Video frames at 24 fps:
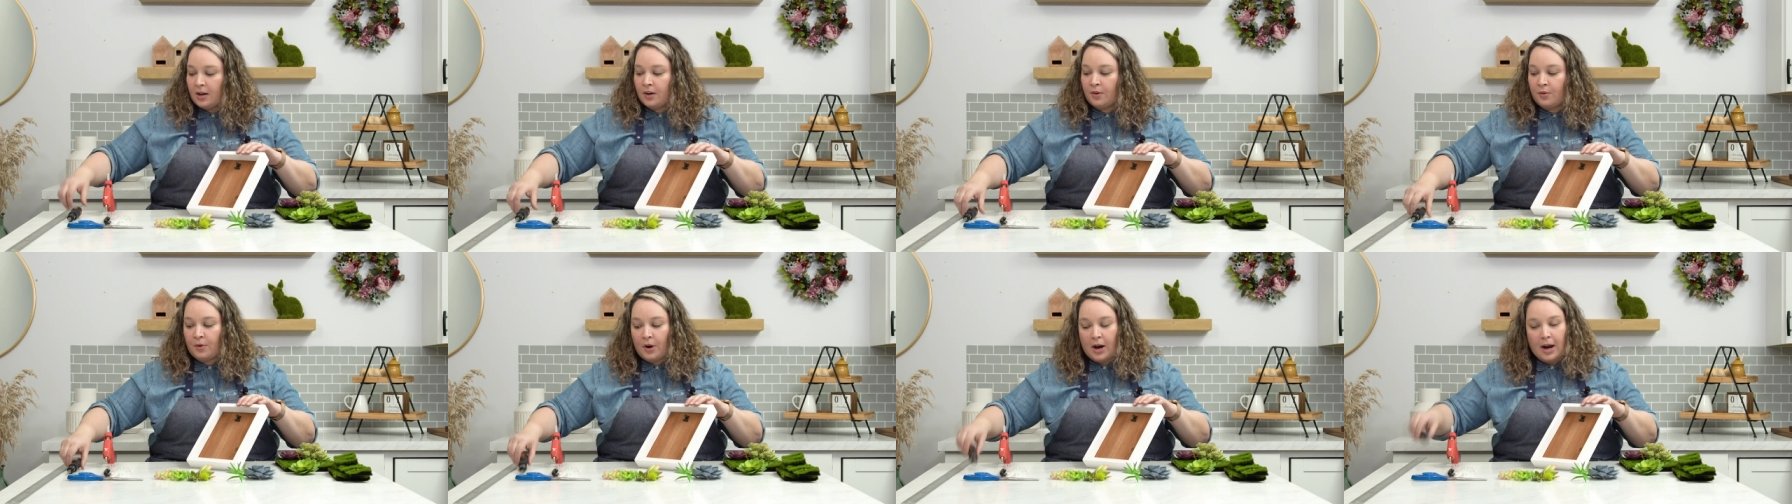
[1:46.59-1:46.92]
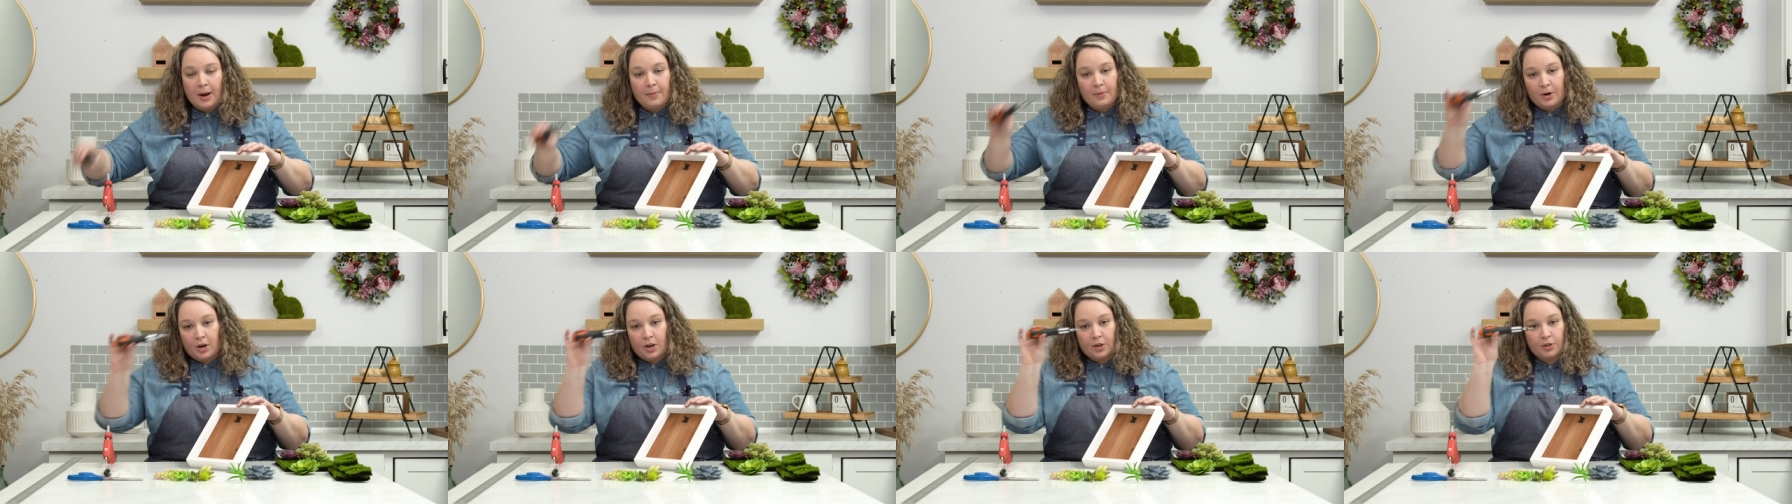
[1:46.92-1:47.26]

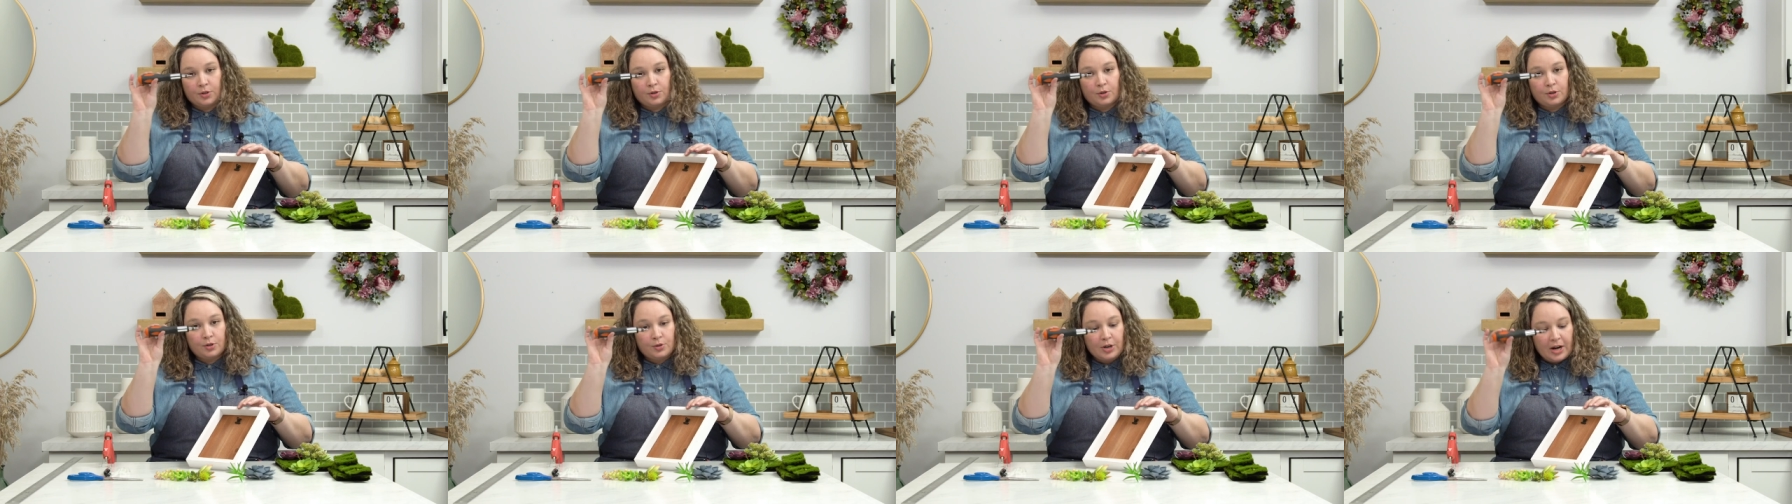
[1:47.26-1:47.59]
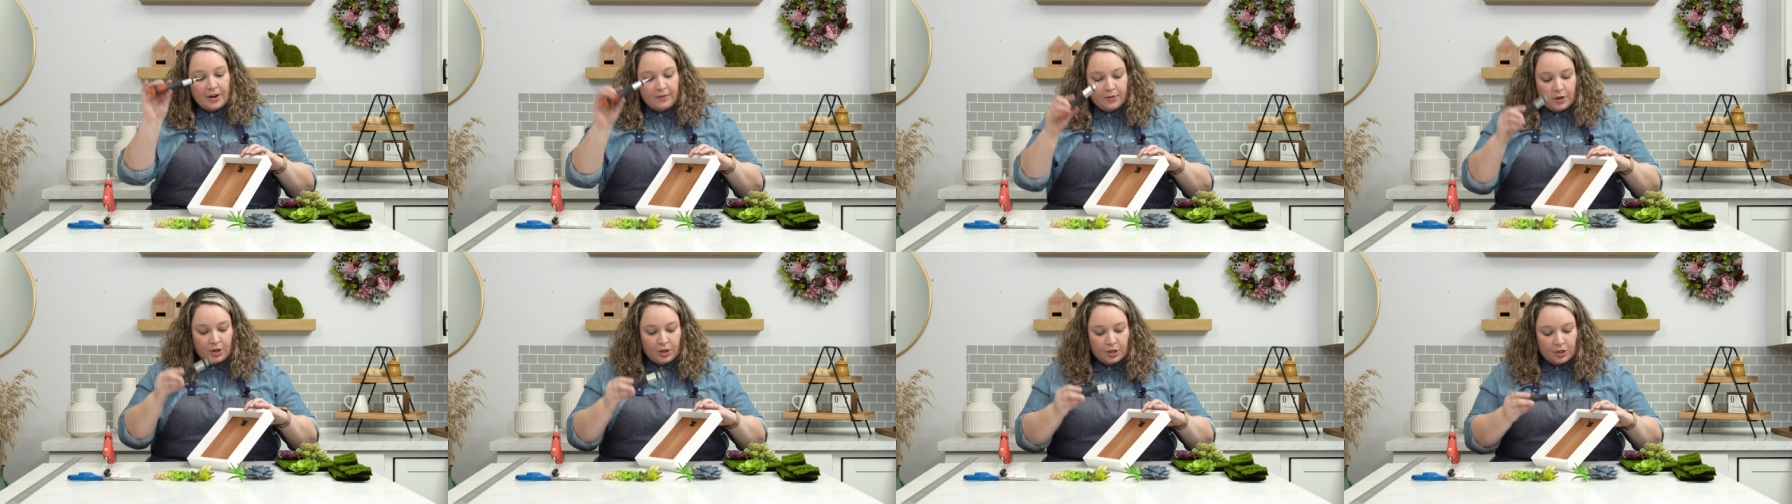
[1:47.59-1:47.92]
grab our
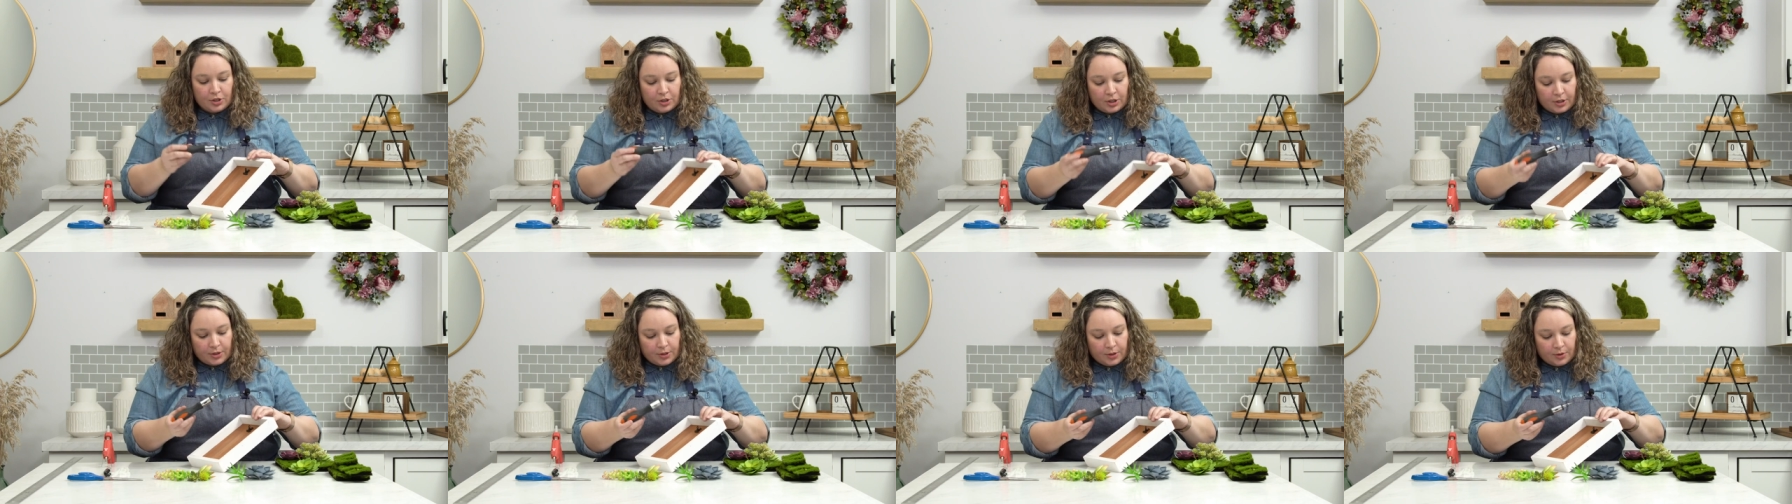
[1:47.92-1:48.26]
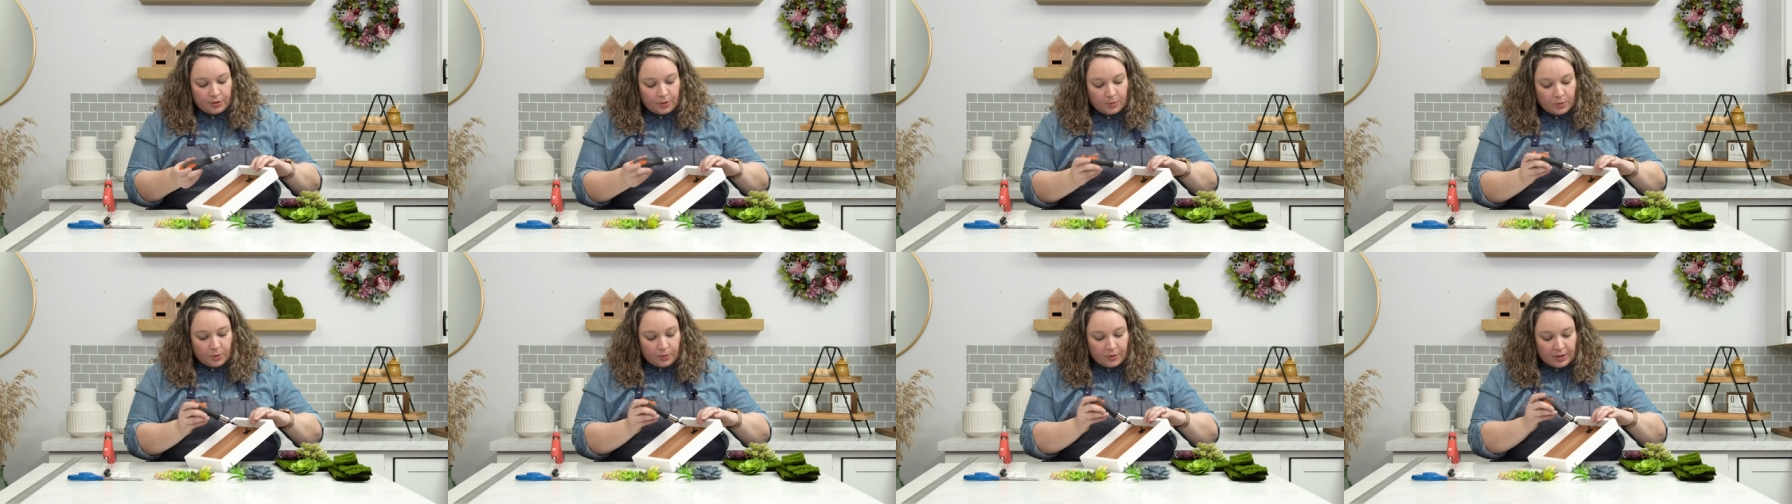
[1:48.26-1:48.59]
screwdriver just to
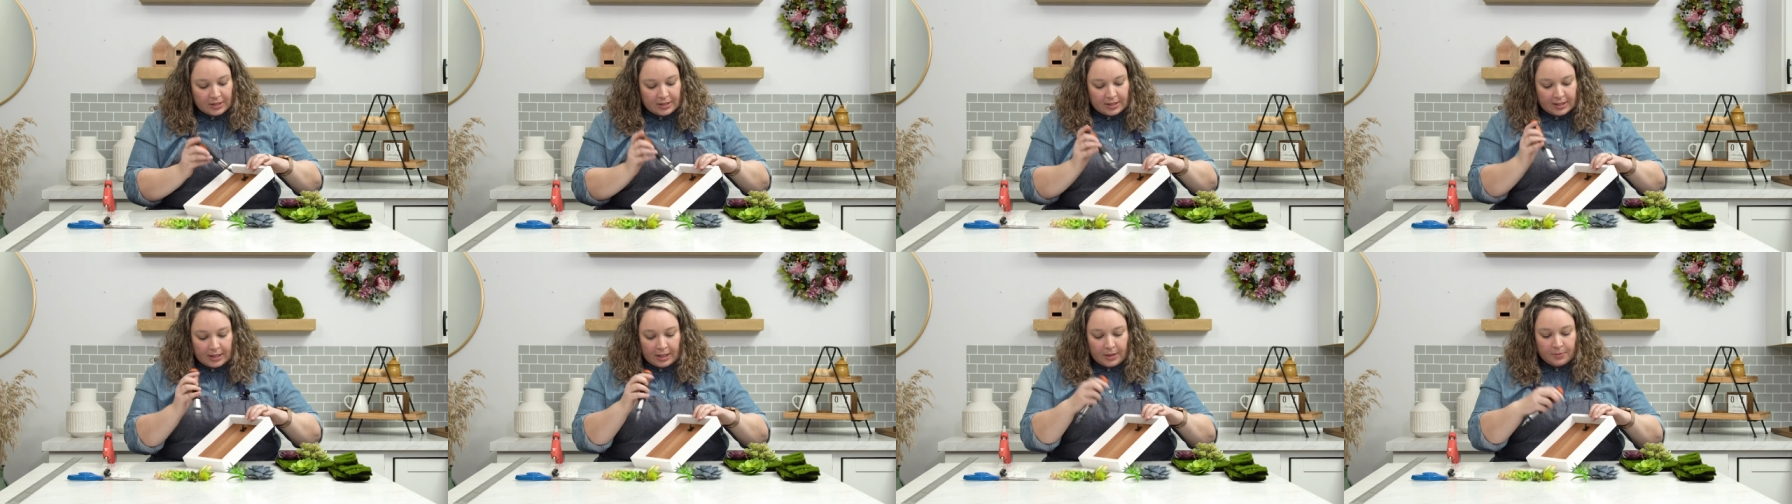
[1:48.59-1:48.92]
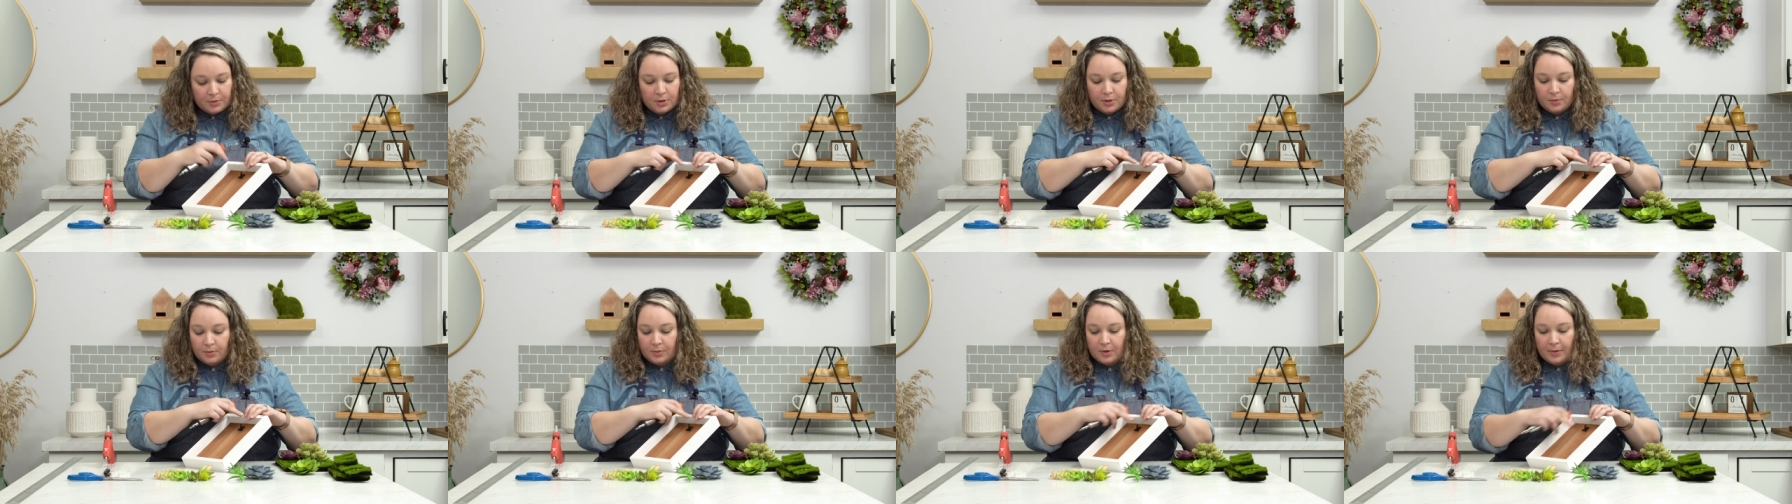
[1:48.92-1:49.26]
remove this clip
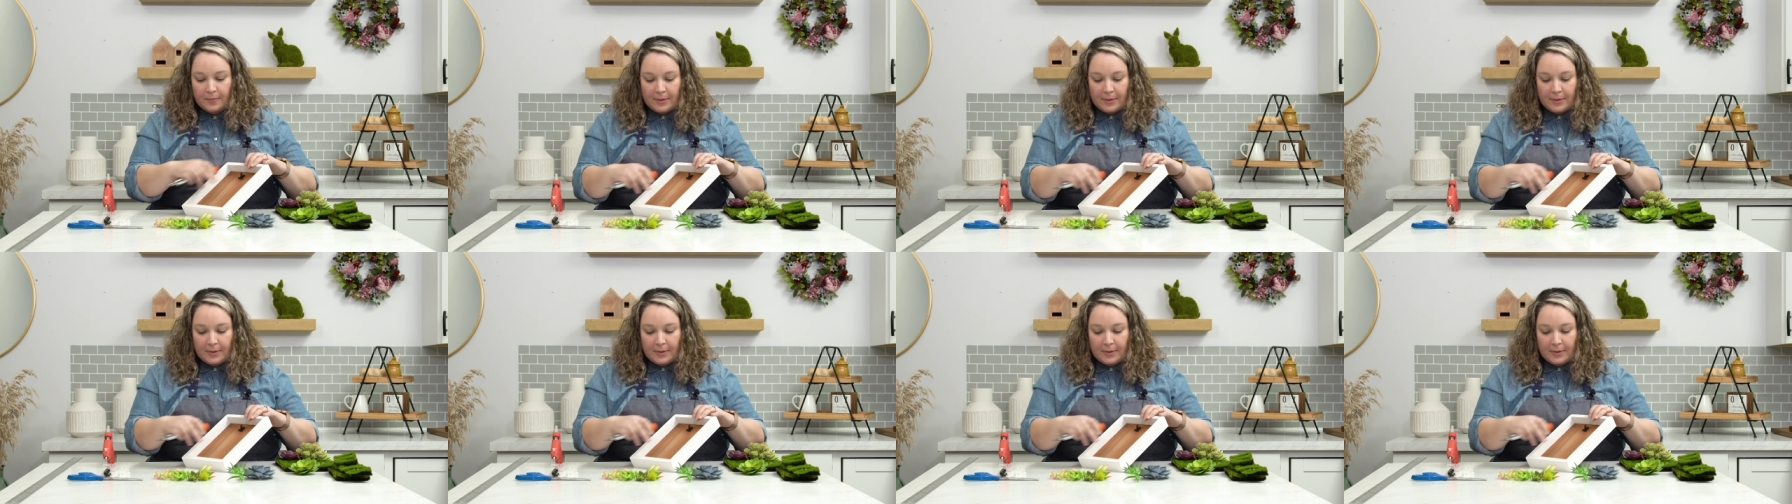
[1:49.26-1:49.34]
so we